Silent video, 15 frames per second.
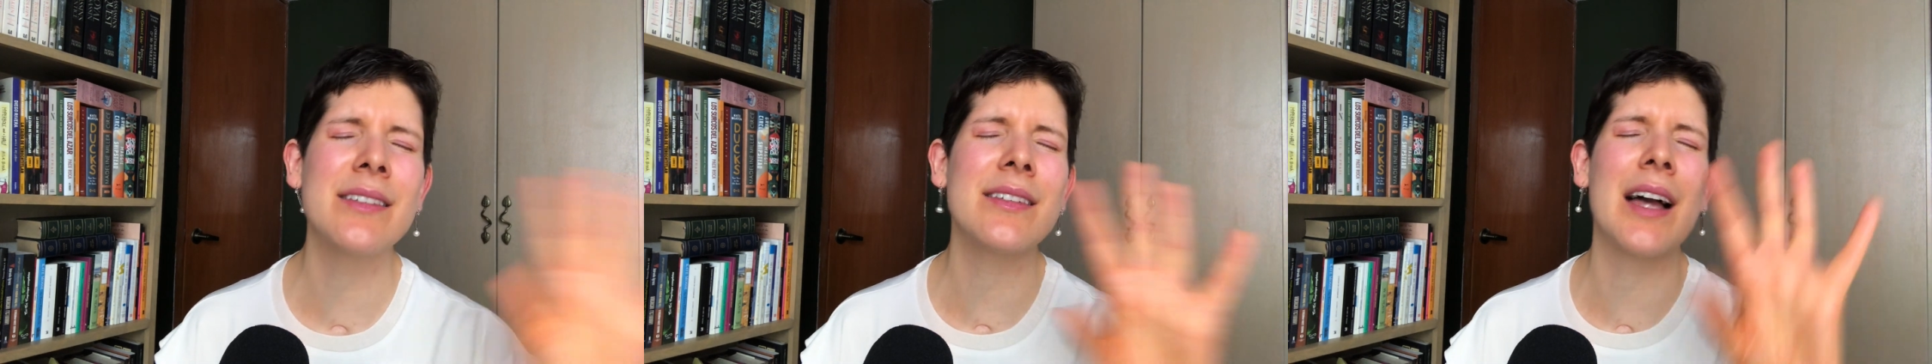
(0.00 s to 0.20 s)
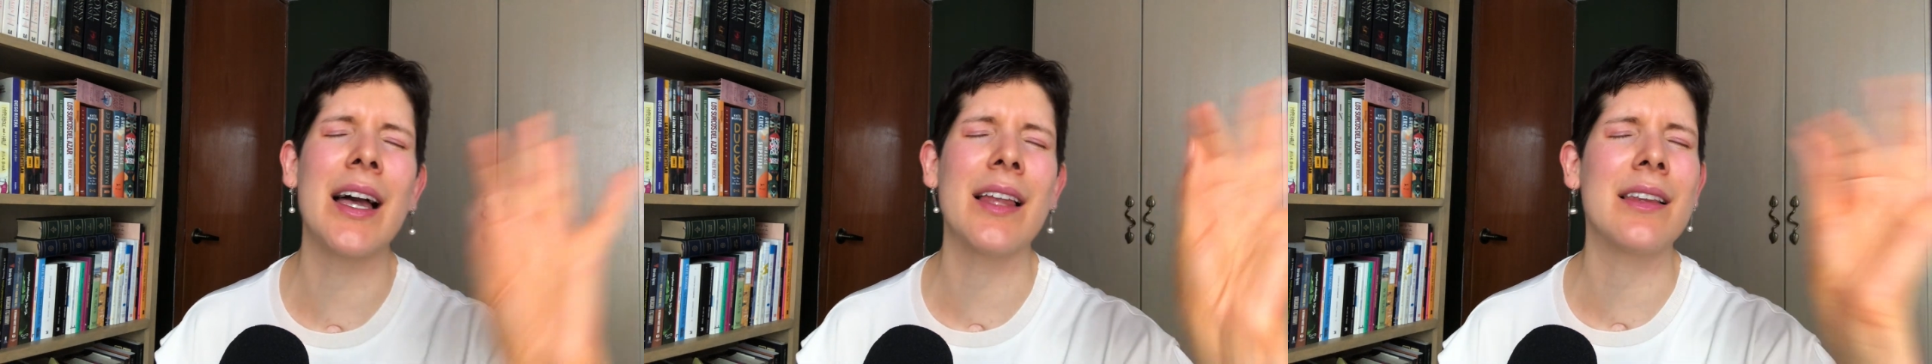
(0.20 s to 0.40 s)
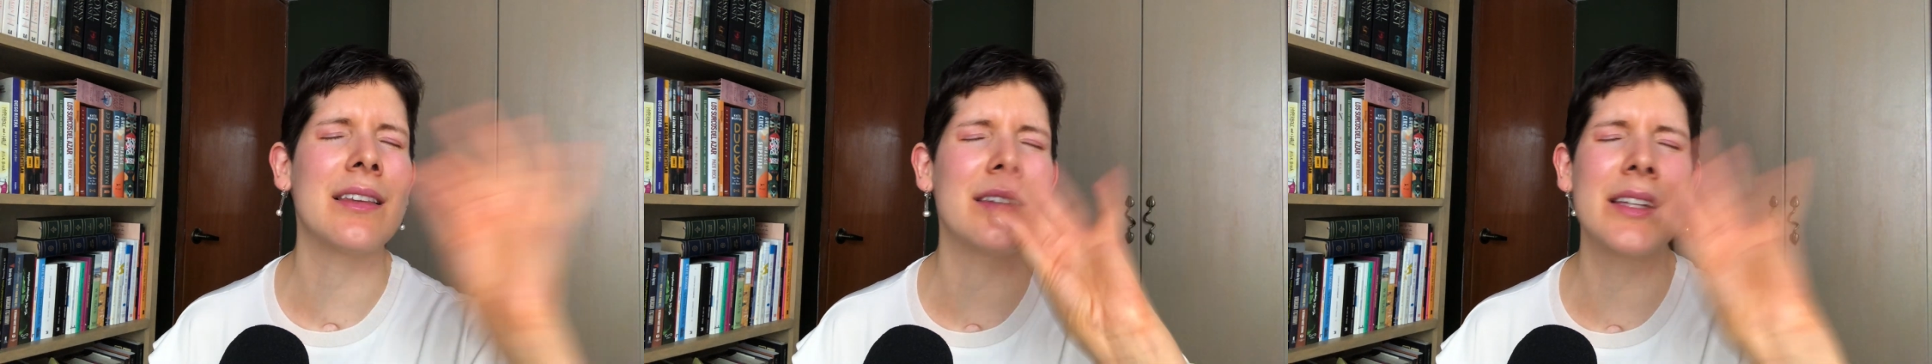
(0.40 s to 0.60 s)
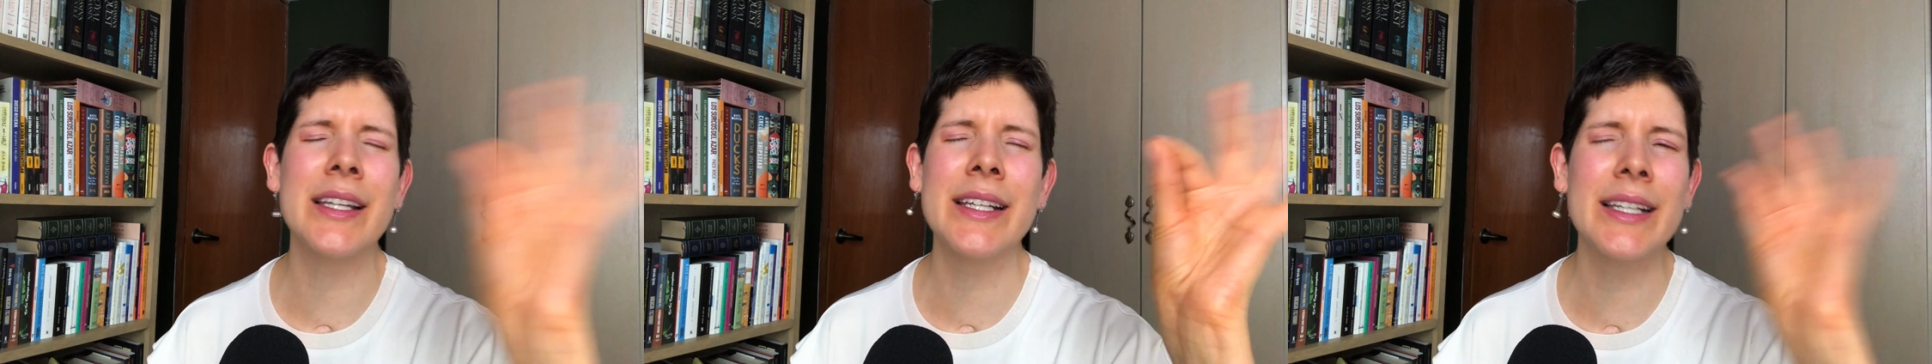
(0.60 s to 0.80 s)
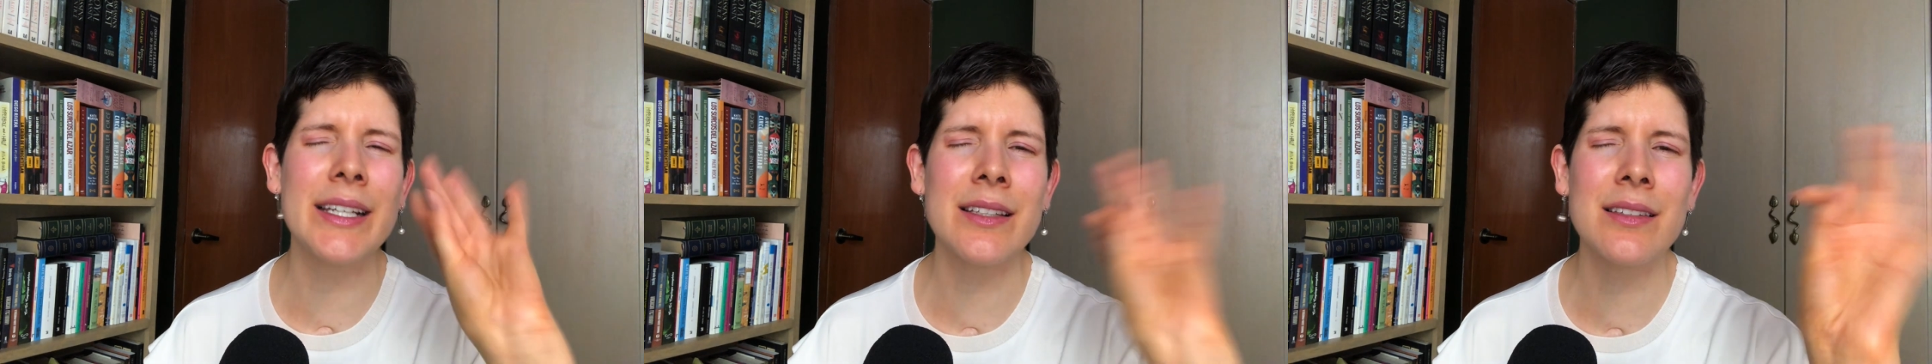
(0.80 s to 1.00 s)
I'll
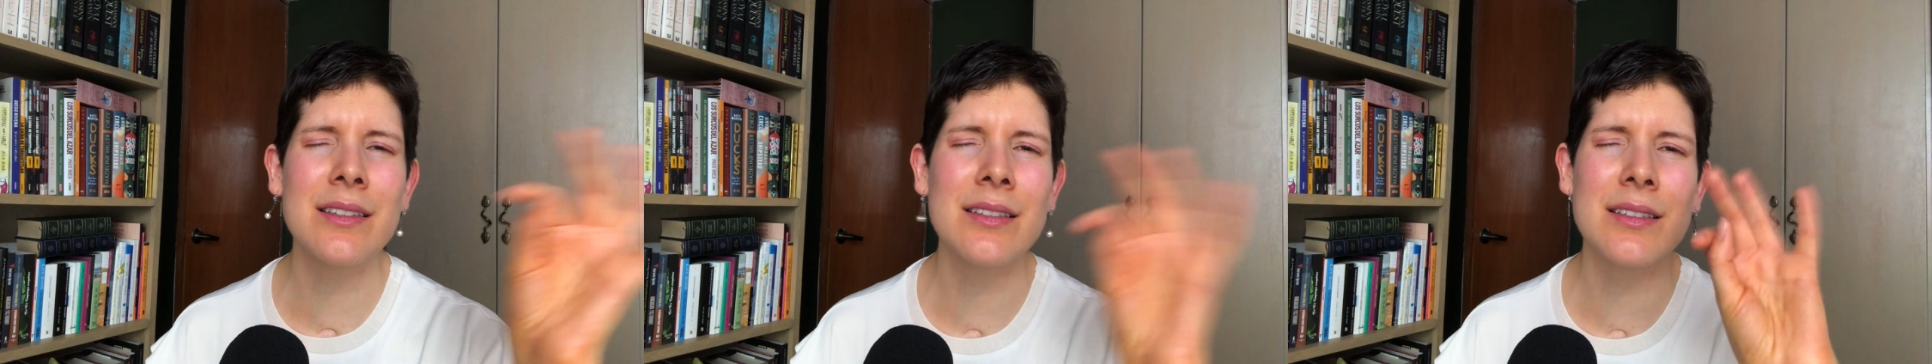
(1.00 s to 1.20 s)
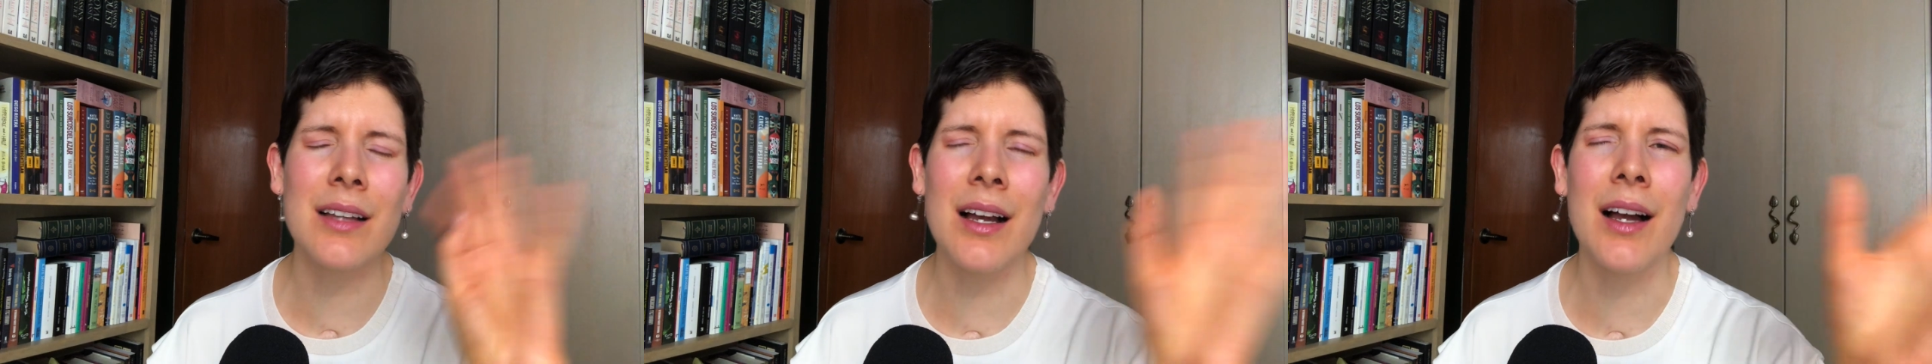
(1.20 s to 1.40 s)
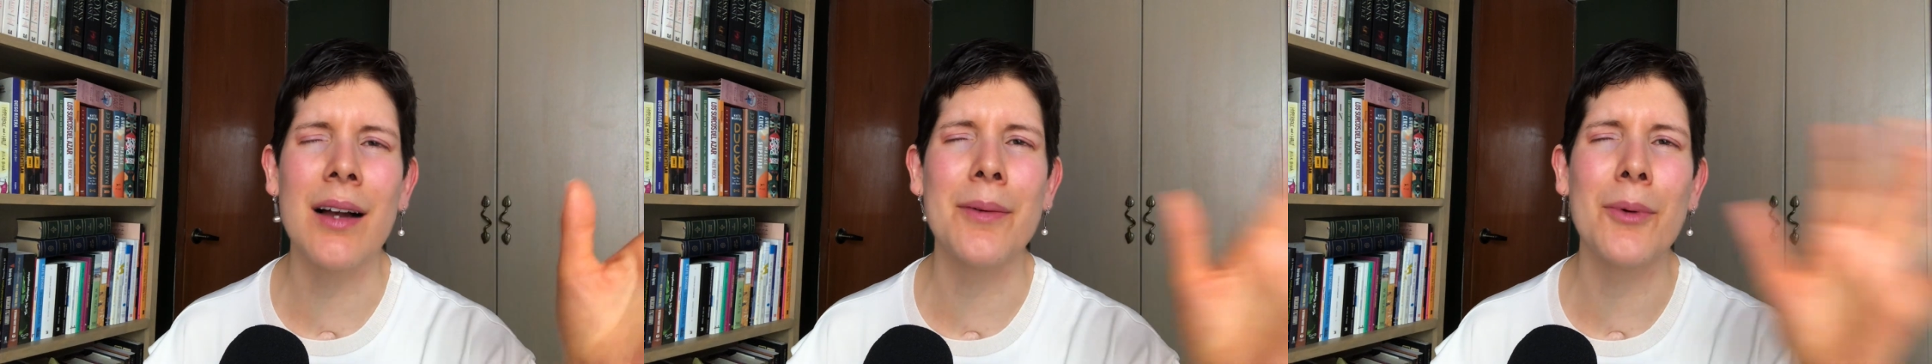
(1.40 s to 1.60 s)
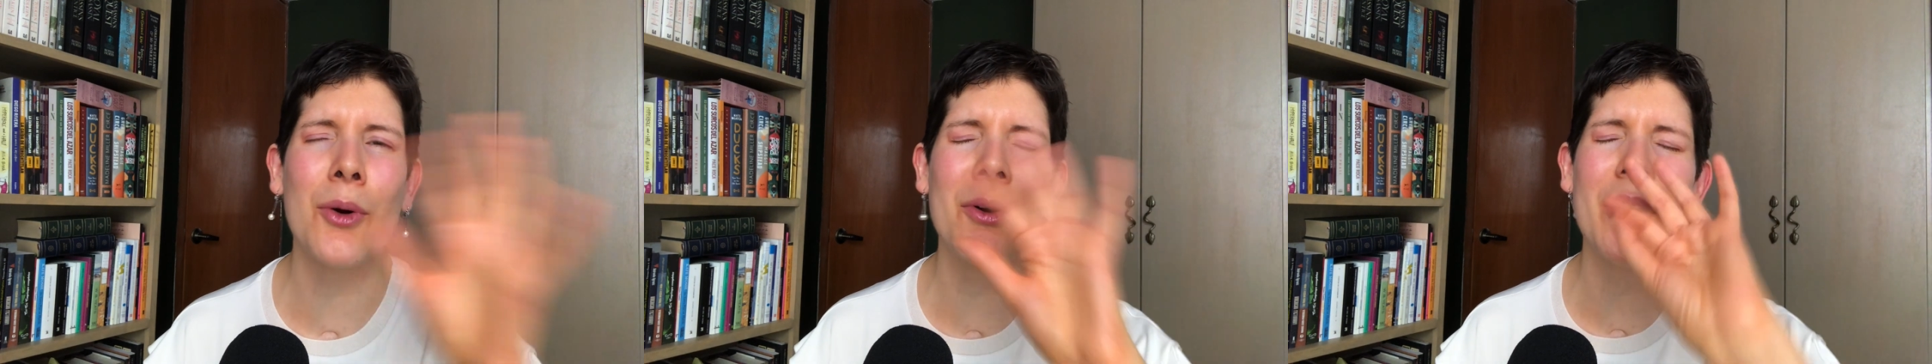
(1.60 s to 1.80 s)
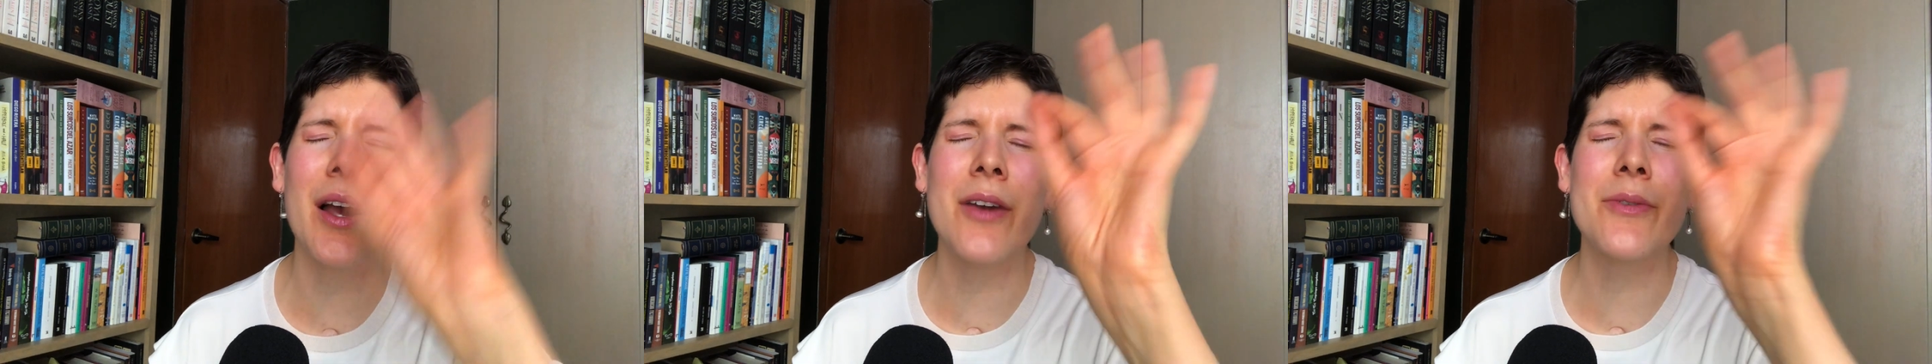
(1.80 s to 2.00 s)
link it, or